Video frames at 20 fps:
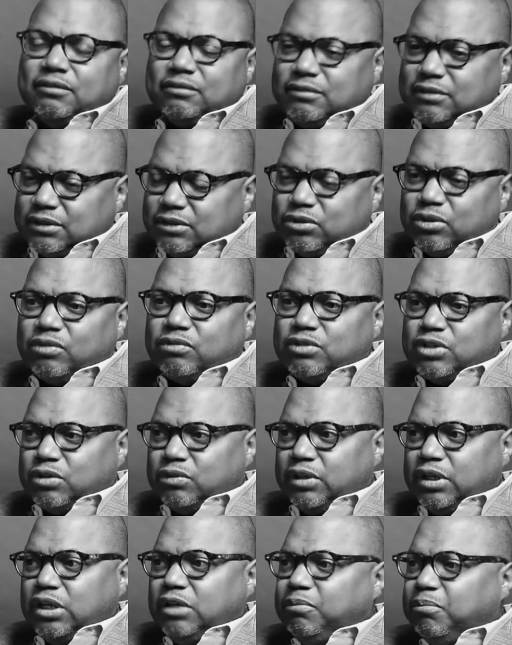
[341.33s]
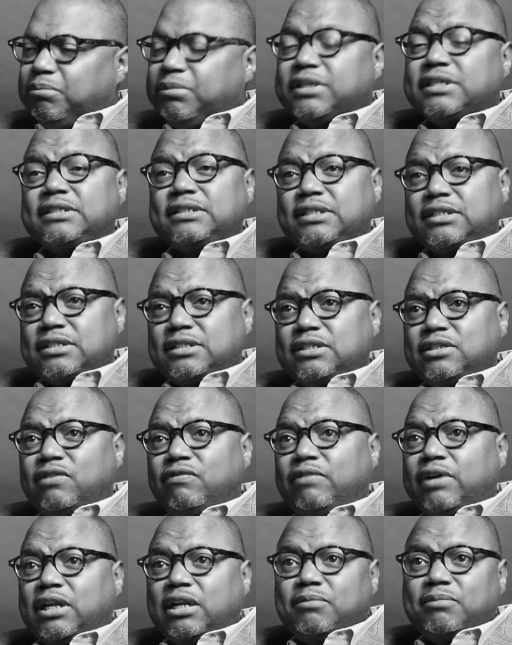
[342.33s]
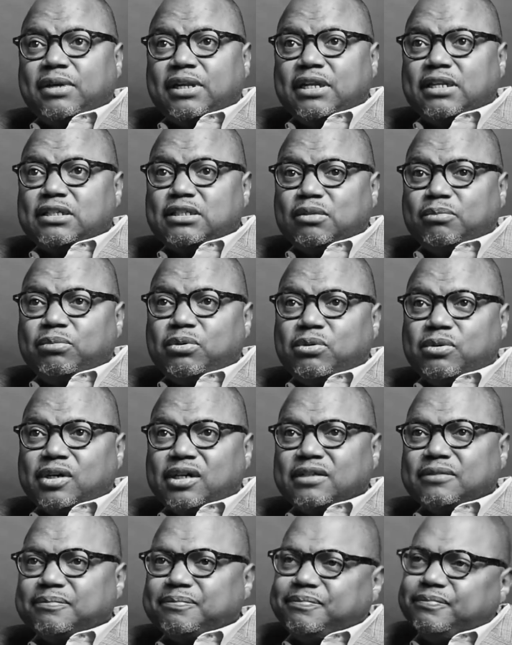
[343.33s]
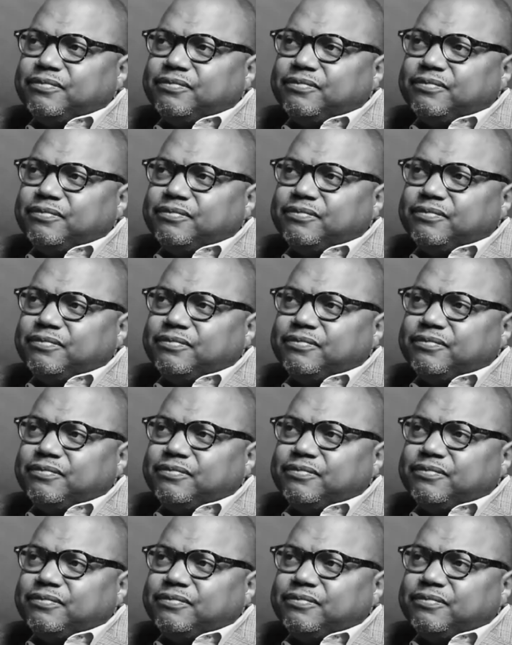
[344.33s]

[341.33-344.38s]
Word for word: sort of generally business development and support